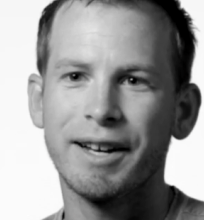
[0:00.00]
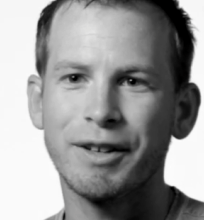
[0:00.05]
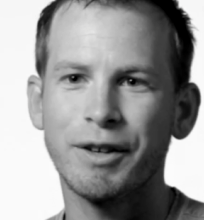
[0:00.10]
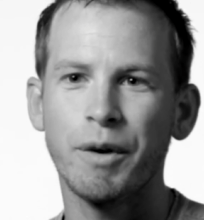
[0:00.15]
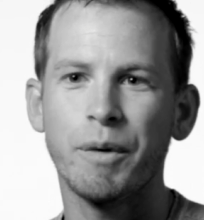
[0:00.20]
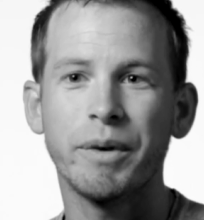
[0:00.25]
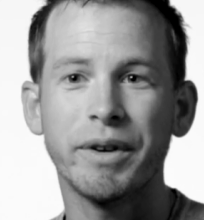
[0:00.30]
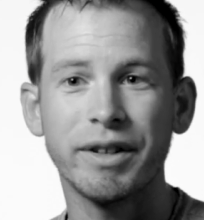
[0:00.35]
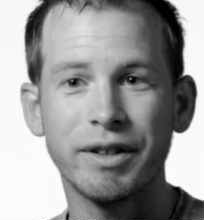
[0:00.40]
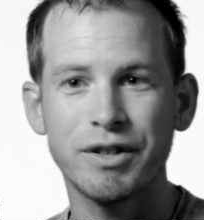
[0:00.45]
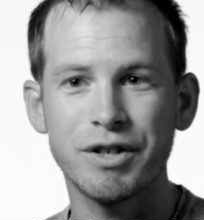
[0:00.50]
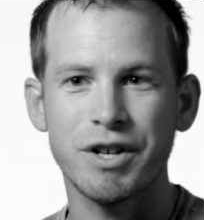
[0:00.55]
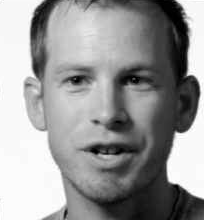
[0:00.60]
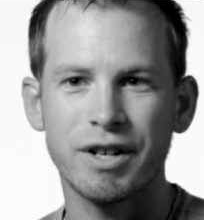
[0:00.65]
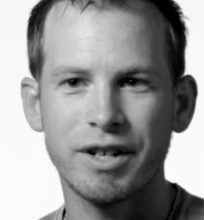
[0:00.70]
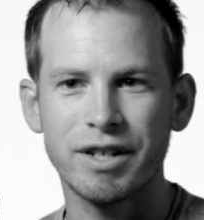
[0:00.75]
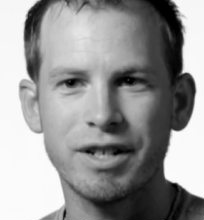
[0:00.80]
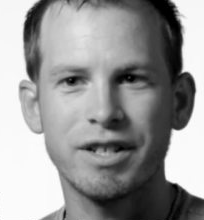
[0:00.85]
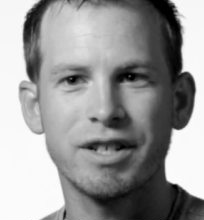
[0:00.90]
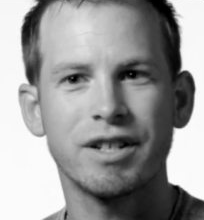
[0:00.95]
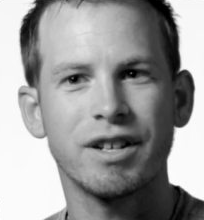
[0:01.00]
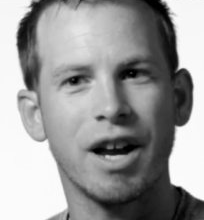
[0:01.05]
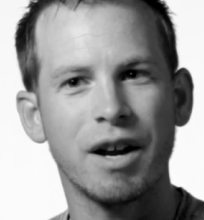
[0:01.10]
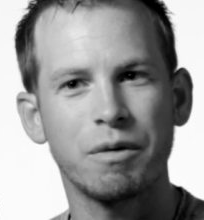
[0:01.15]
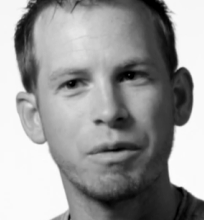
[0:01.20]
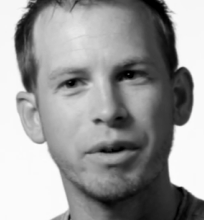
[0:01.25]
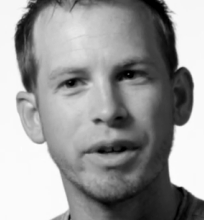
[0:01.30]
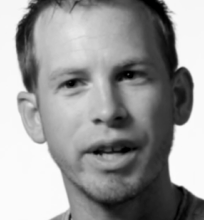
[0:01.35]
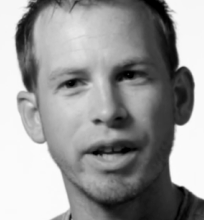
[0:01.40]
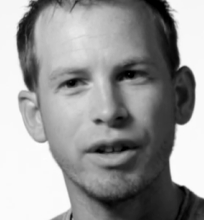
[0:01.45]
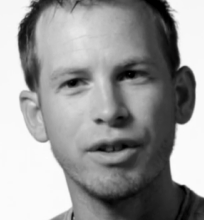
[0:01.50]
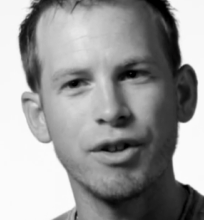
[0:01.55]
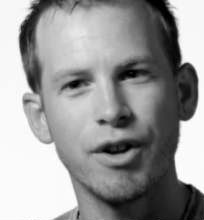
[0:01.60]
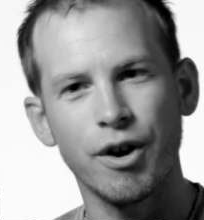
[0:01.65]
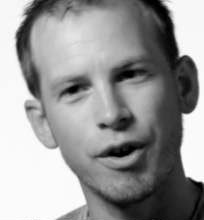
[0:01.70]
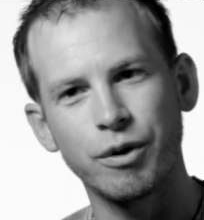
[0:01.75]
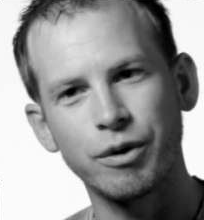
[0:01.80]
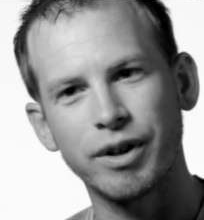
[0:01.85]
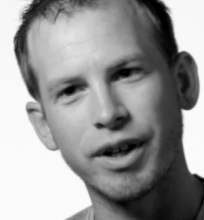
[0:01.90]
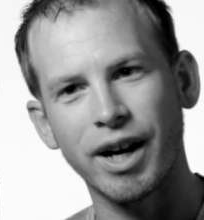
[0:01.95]
going to church. I really didn't
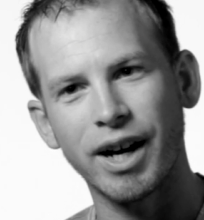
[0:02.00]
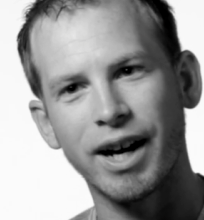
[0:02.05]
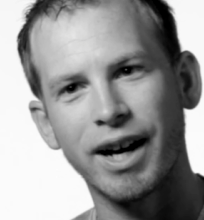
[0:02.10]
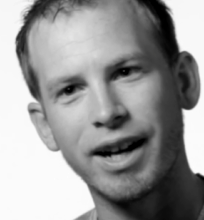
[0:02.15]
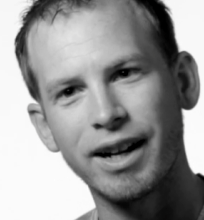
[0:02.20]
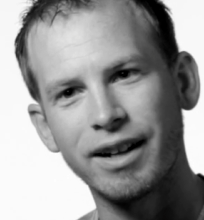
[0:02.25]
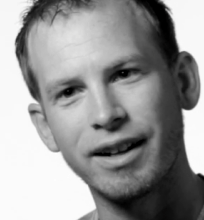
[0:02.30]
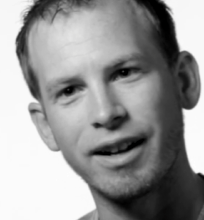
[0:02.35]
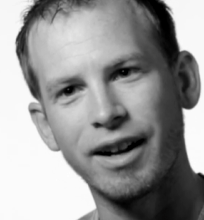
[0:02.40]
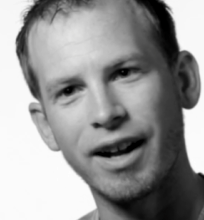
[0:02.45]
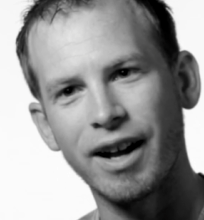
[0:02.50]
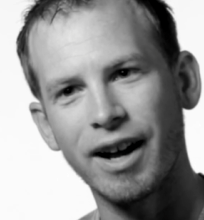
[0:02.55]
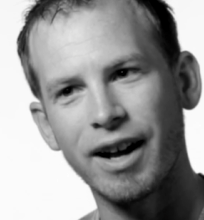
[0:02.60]
know God.